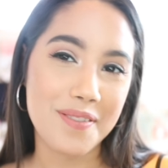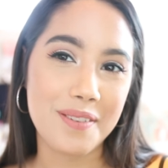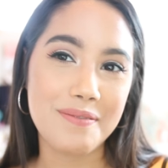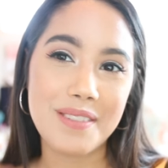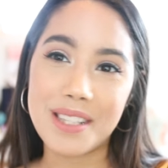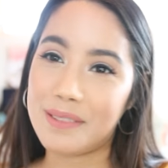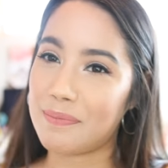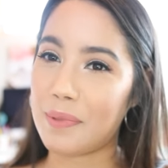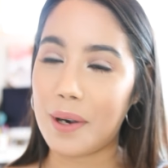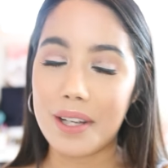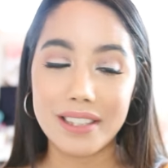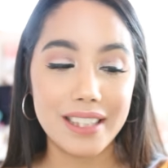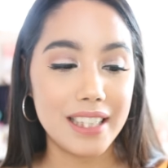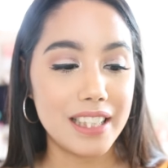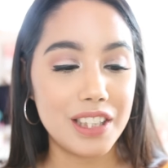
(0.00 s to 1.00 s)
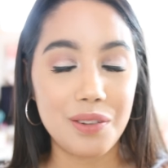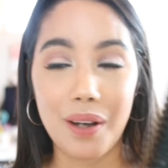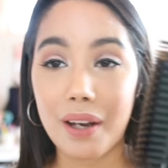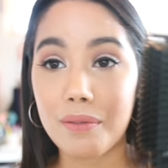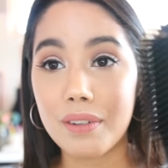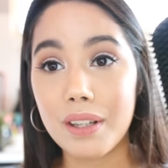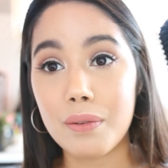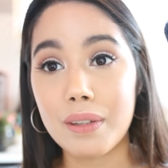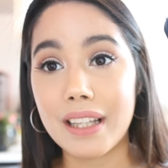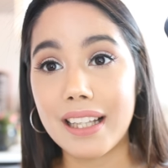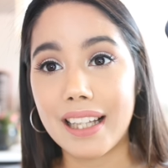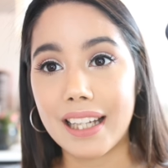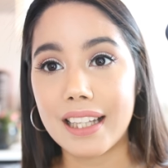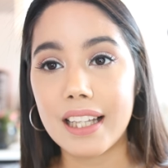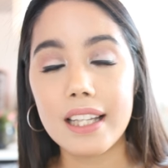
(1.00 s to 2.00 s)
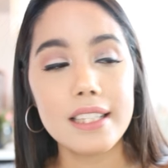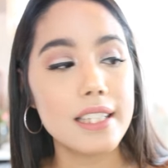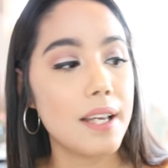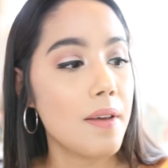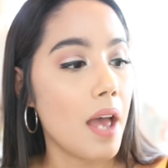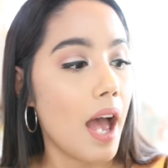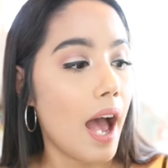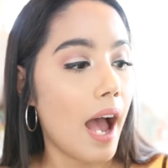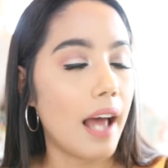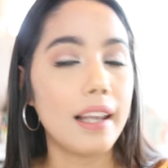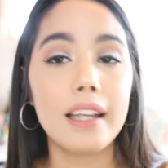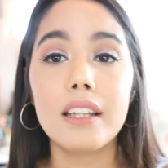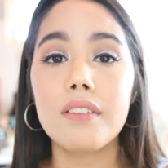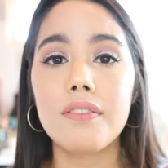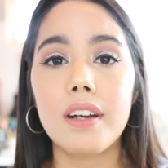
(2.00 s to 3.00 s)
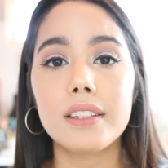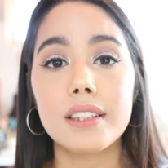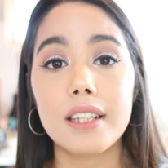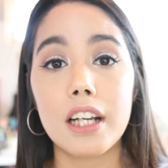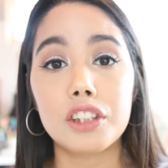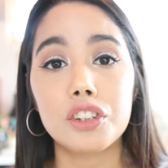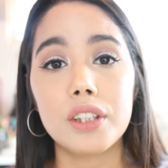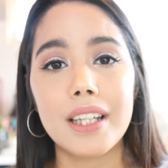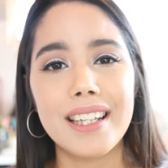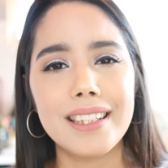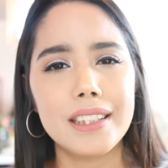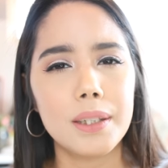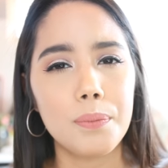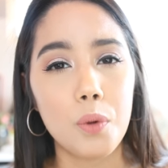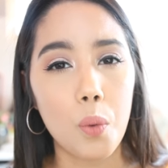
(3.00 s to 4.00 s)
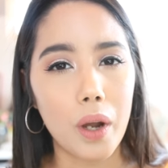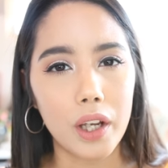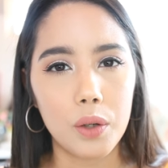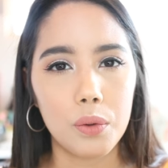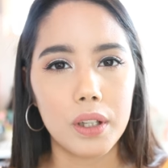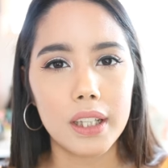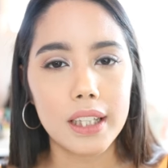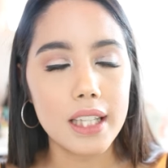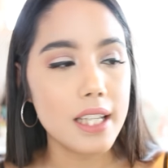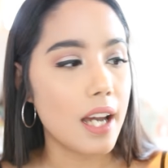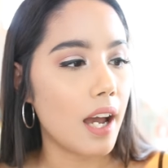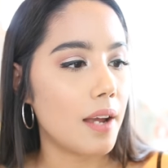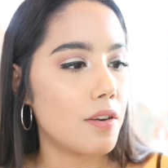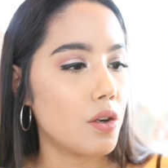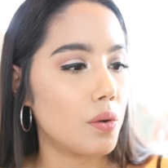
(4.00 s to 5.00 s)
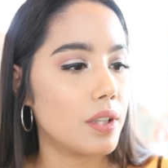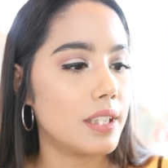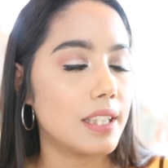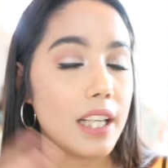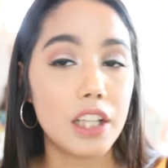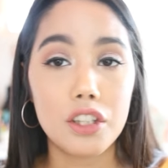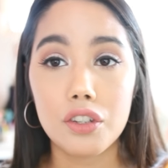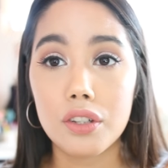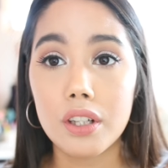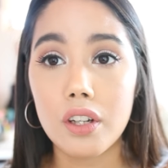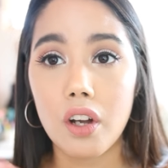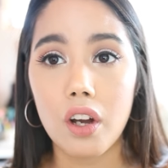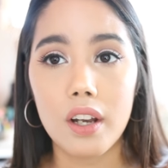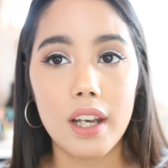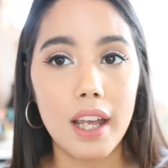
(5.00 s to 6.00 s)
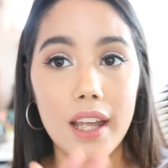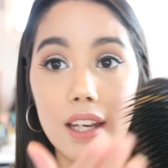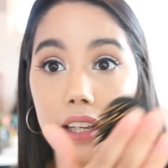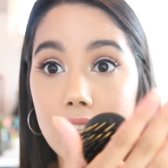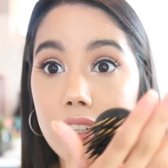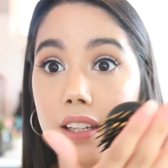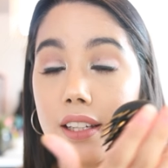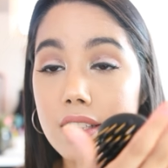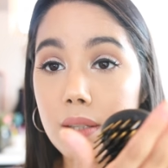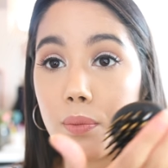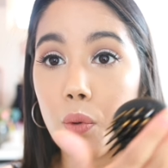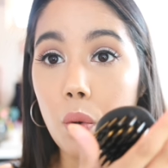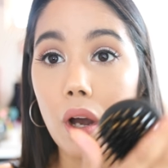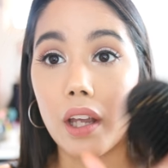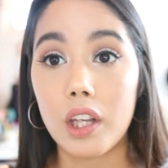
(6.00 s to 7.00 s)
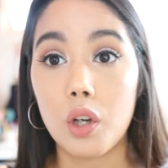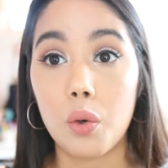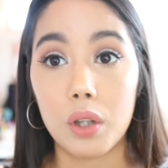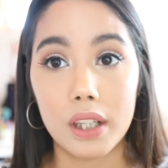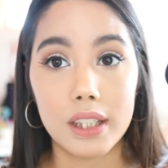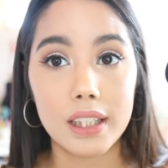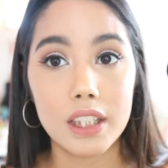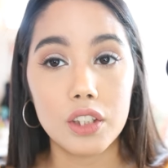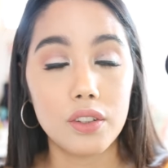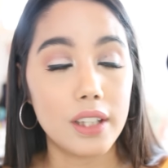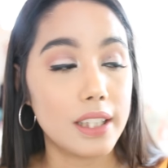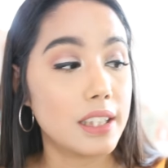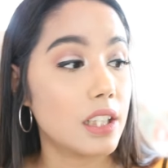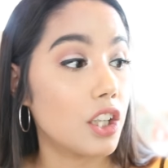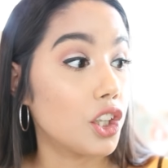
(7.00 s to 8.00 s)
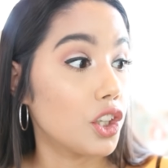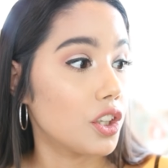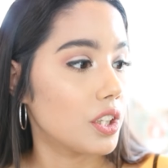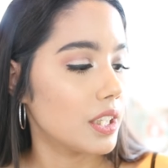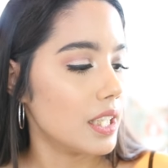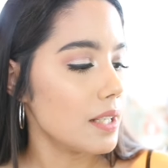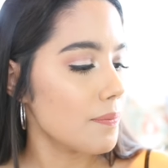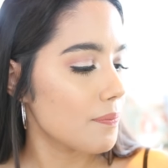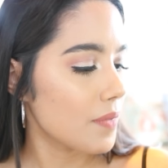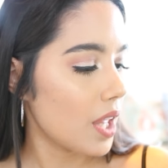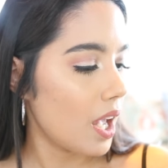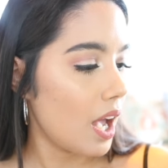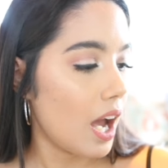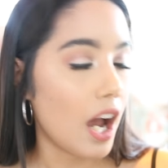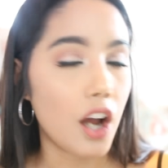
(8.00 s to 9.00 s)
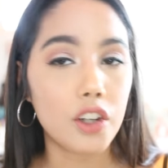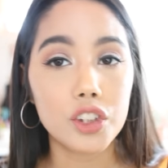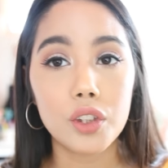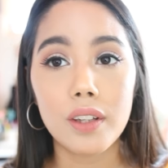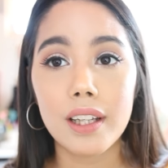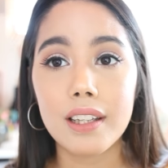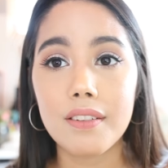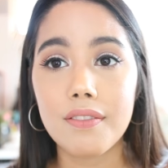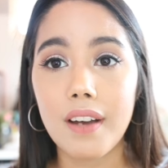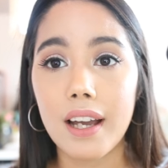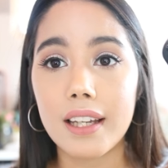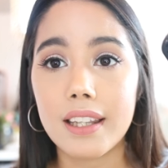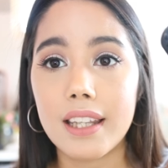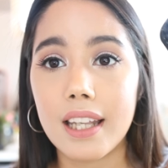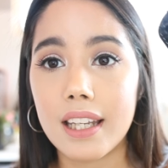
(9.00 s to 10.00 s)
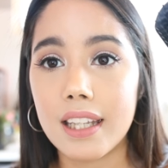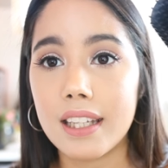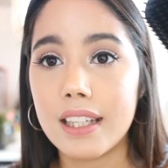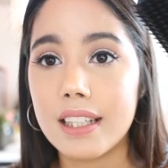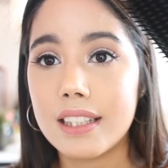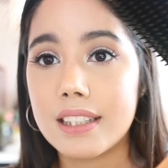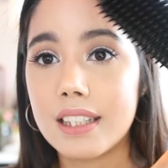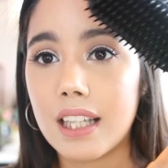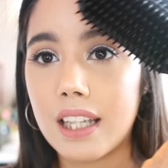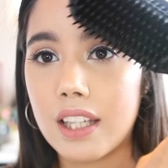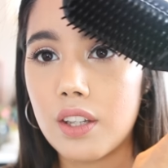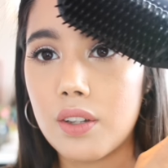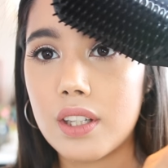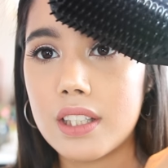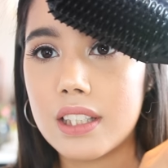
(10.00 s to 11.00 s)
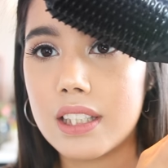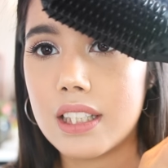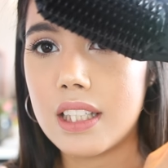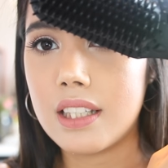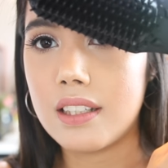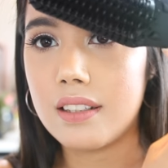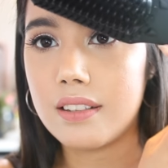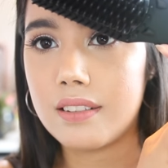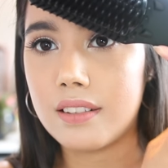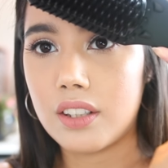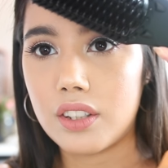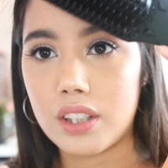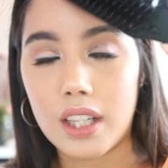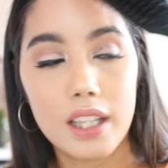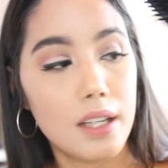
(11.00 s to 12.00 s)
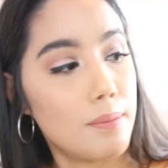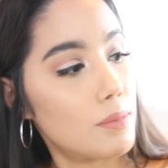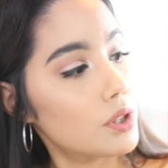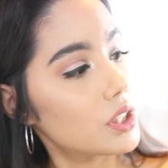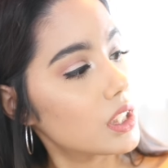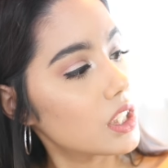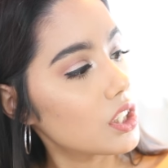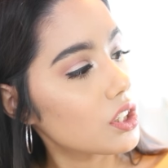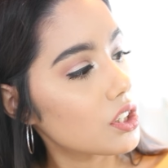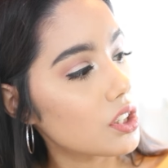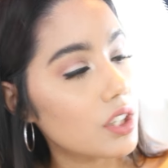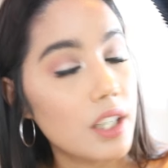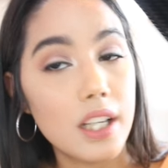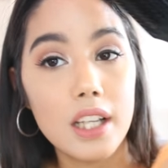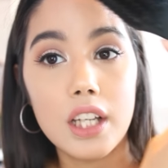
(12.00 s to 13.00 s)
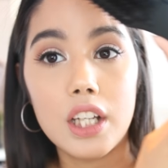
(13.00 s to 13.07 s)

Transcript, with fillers: from this process so I really really like that I like the fact that it actually heats up quite quickly I noticed that I turn it on and it heats up quite quickly so that's a good thing I also like the fact that it is like you can see there's like numbers here